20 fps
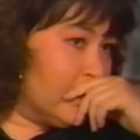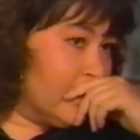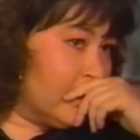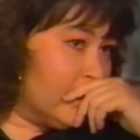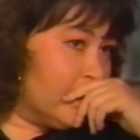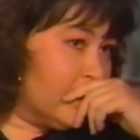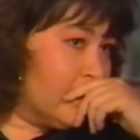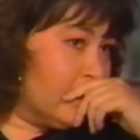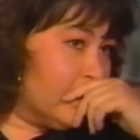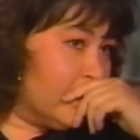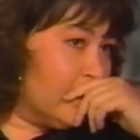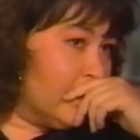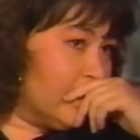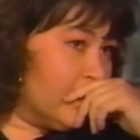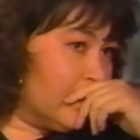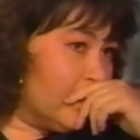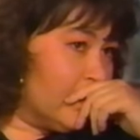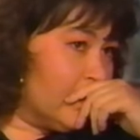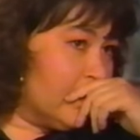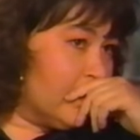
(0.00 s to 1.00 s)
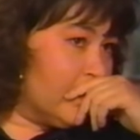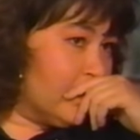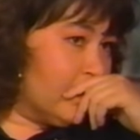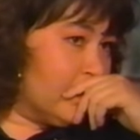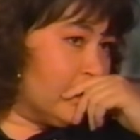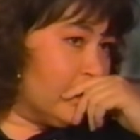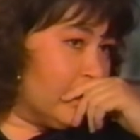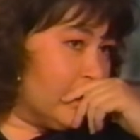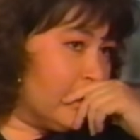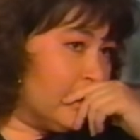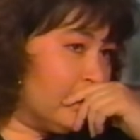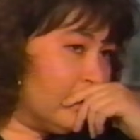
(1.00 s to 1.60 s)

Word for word: If she is, I will be too.